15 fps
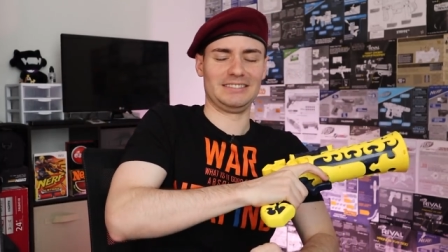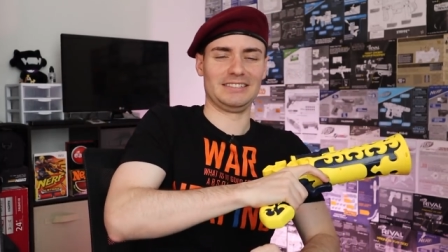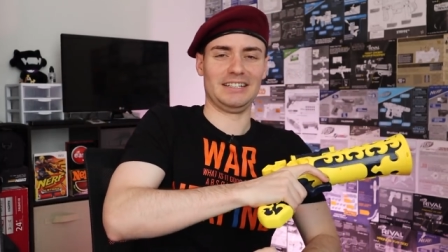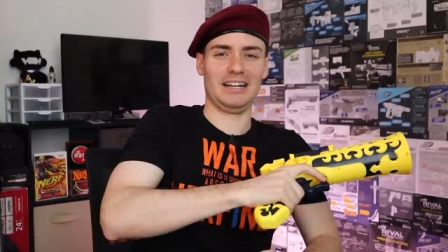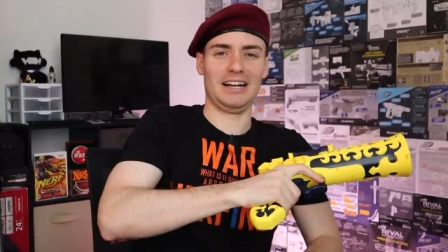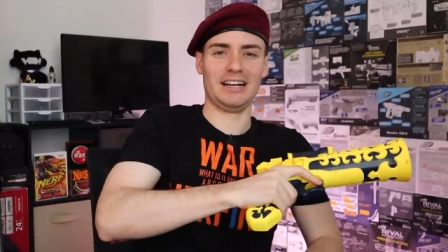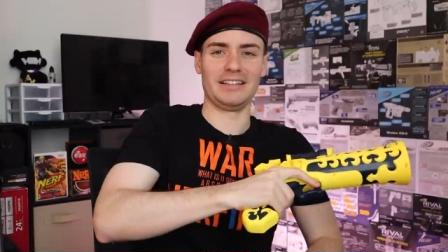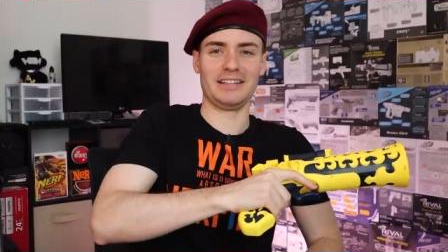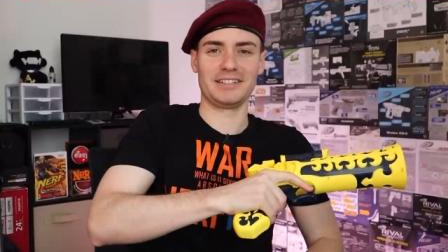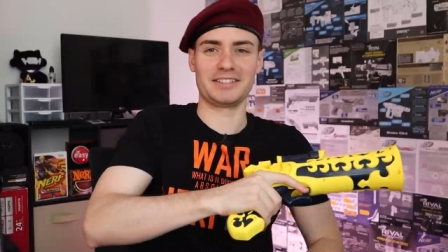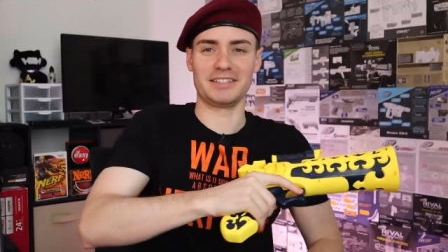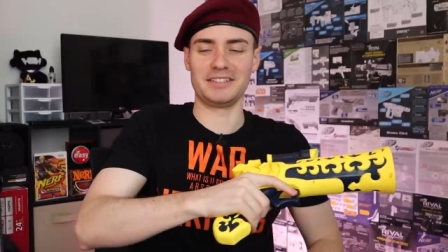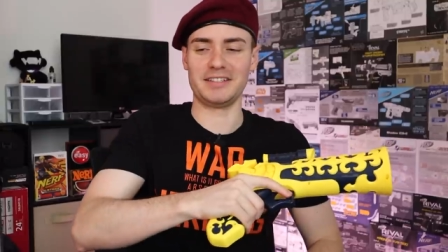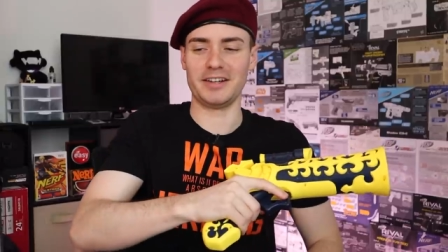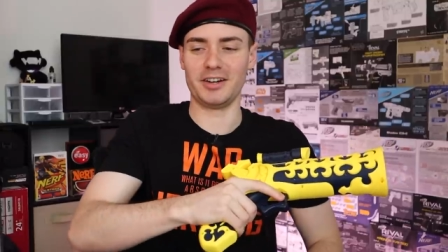God,
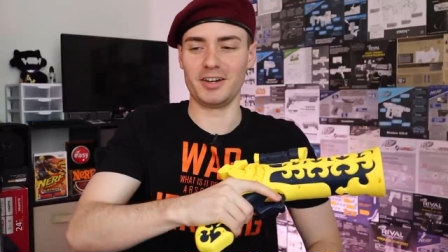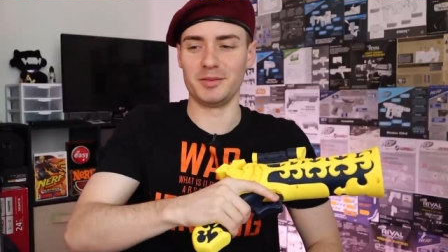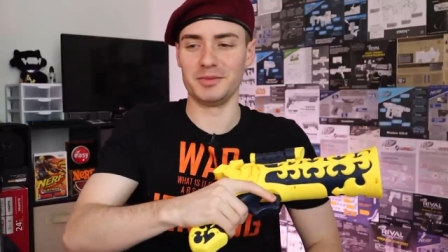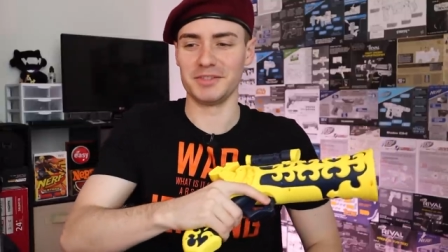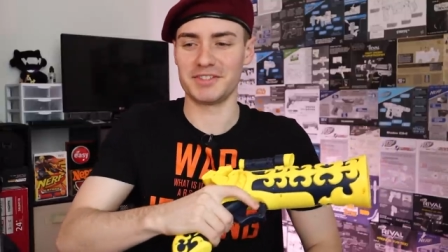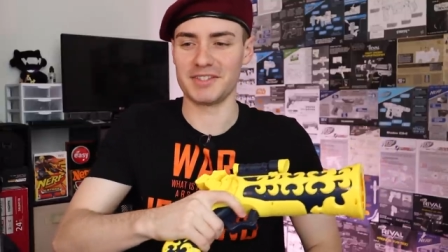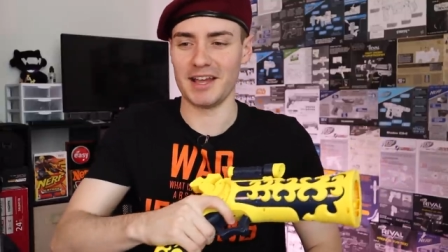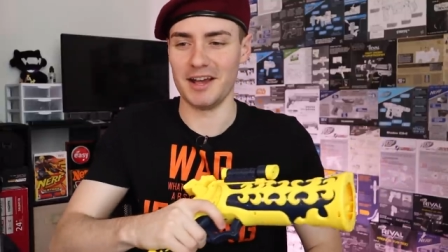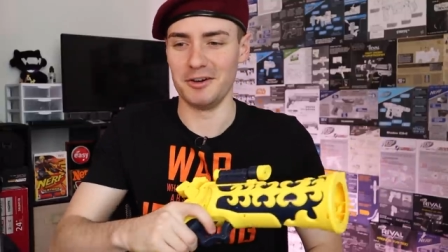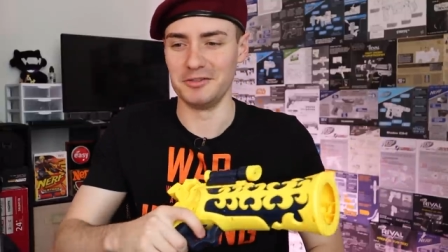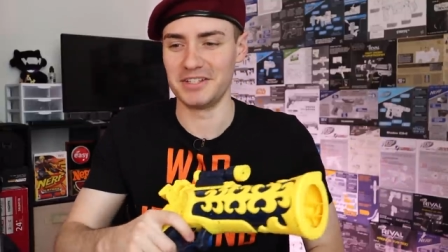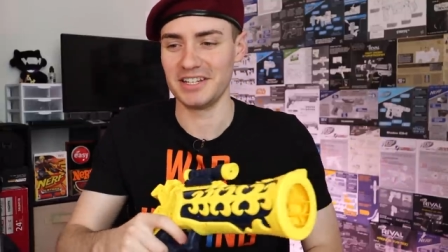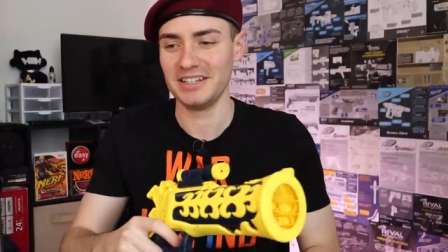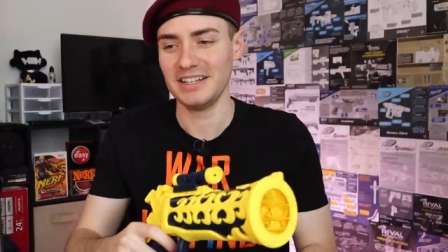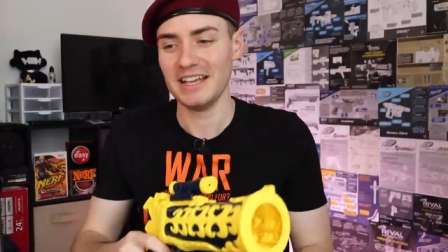that's a terrible
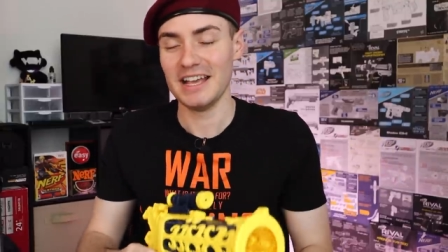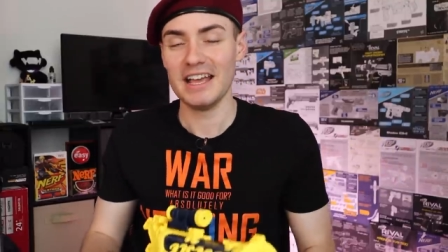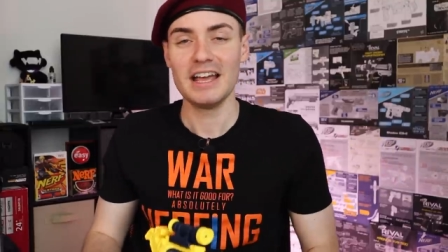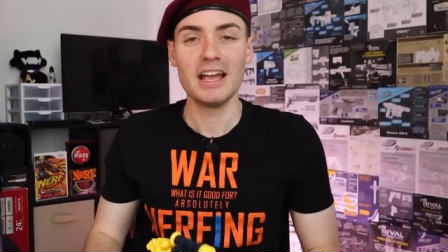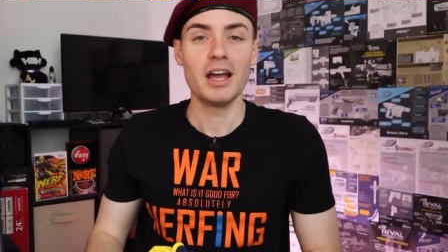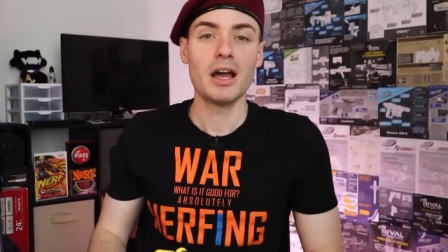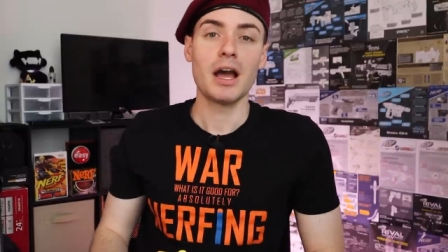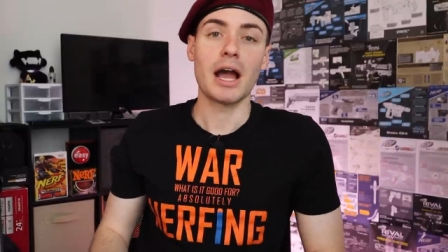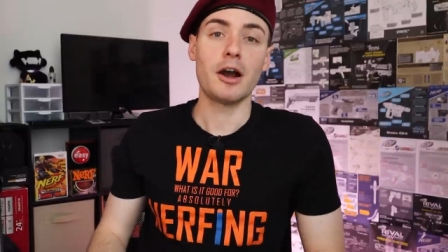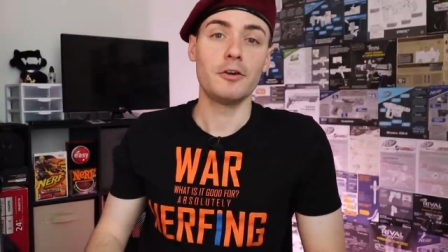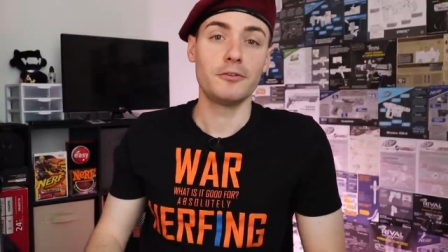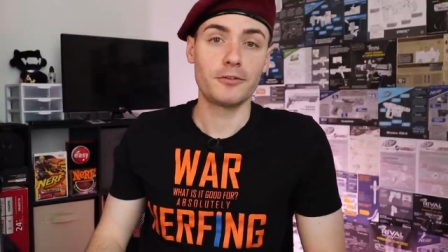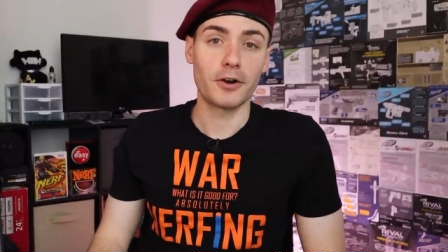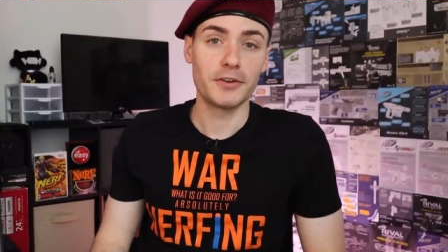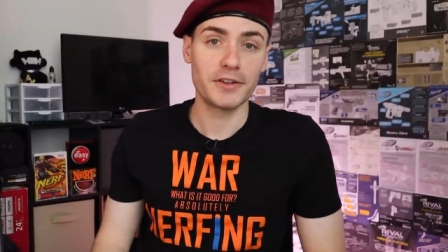sound.
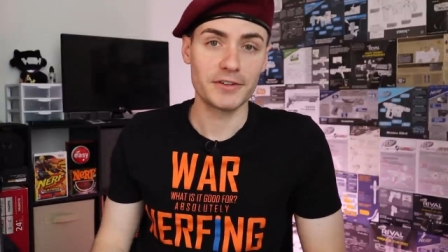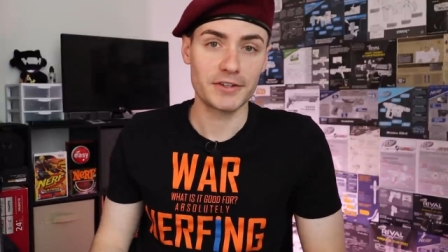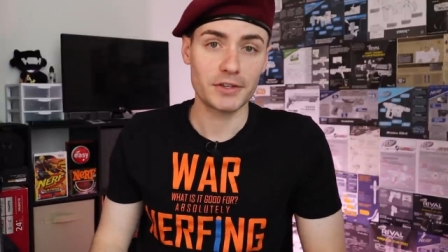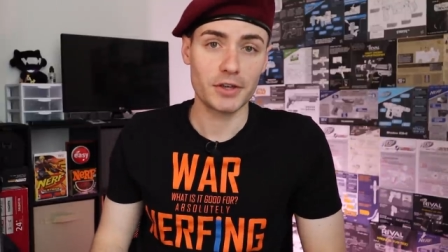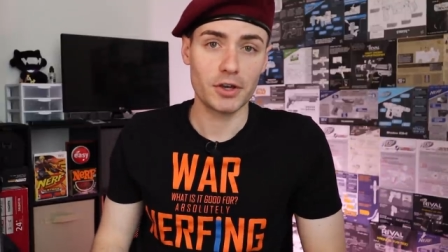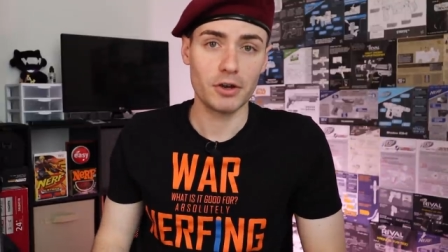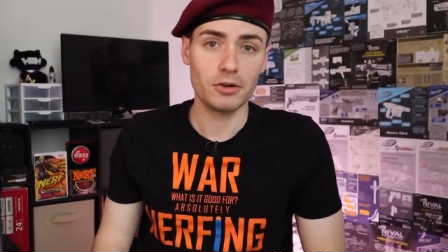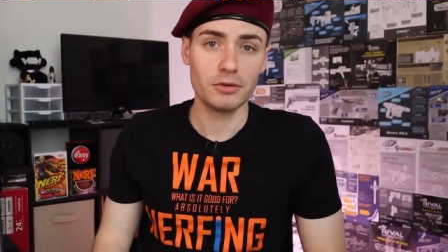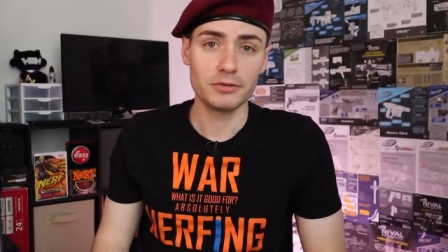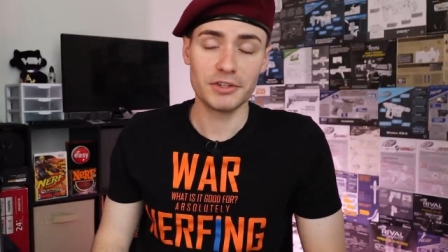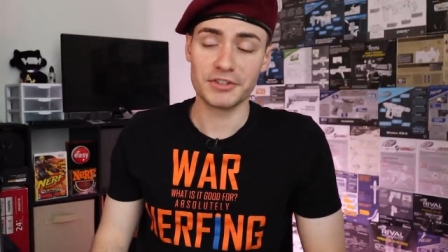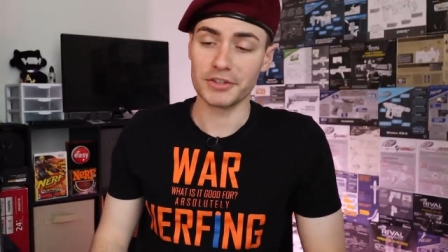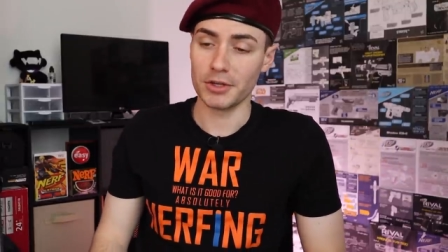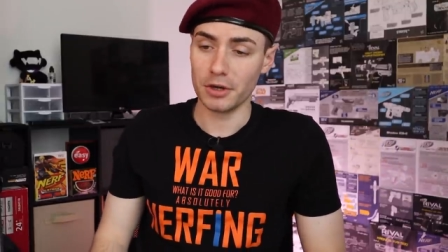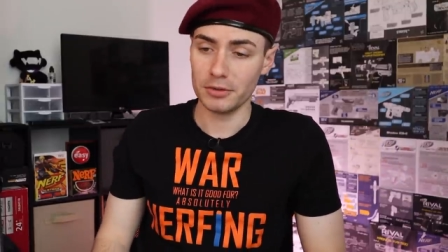How far does it go?
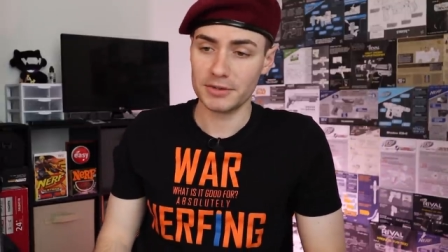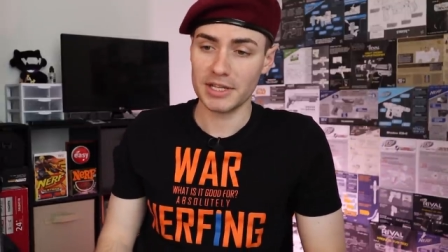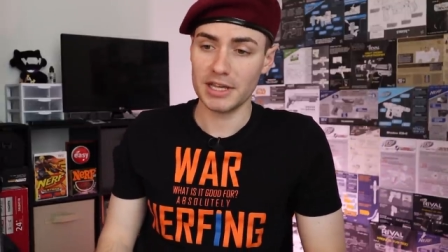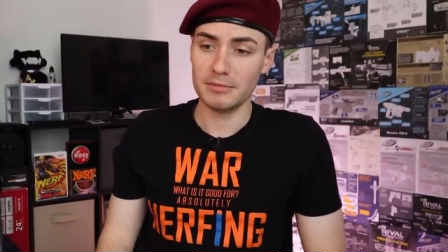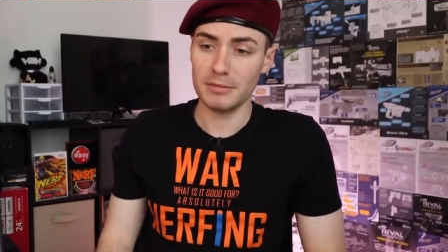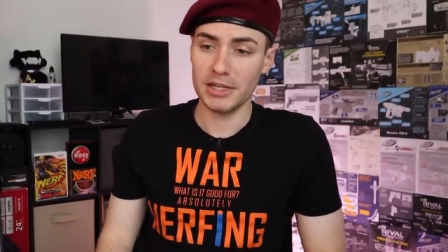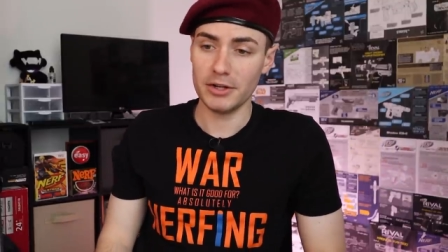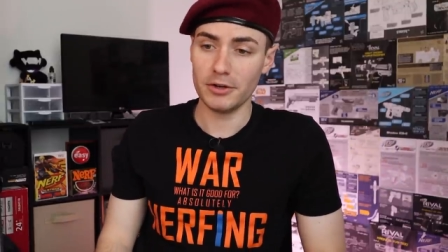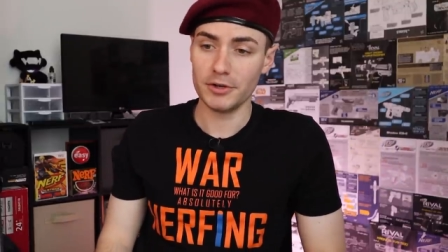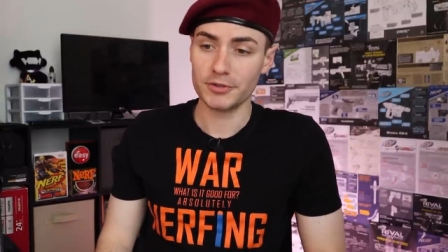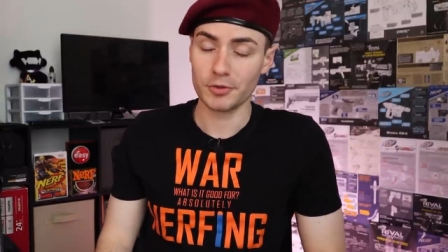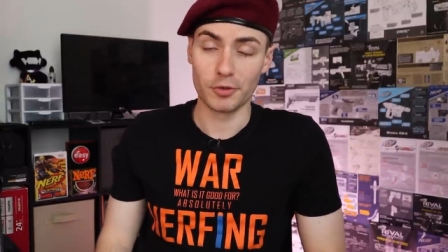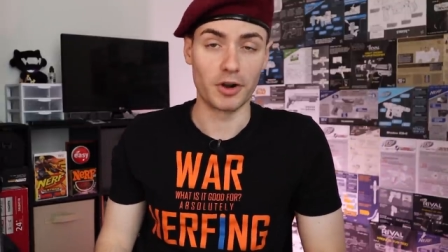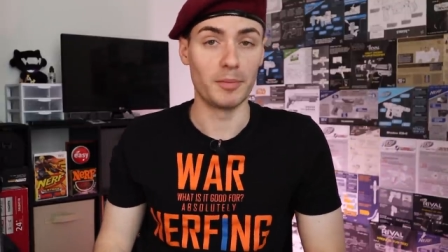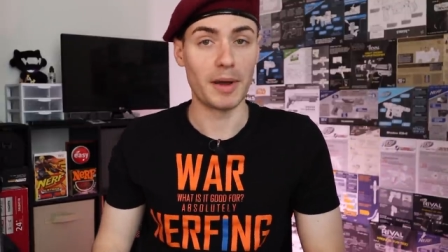Does it go 10
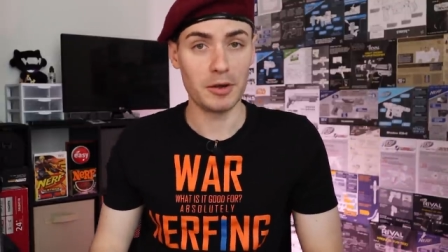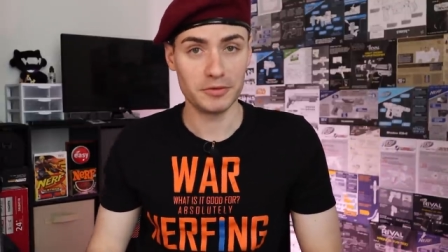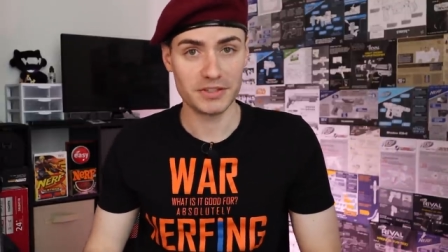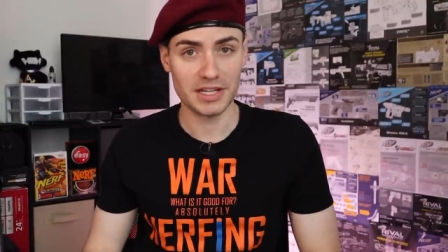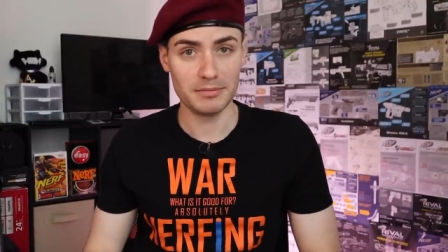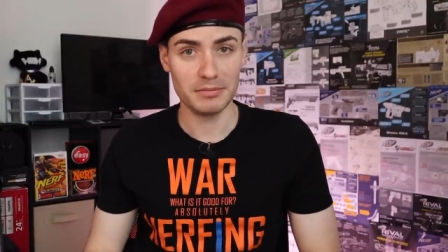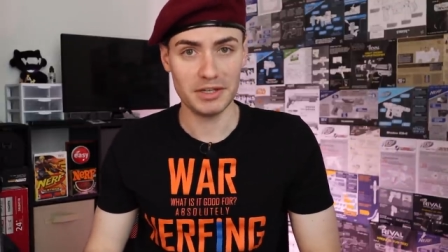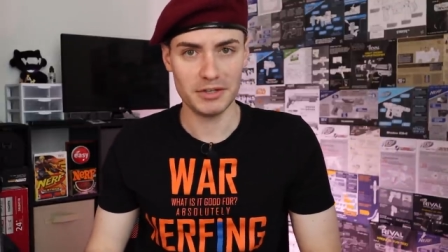meters or about 10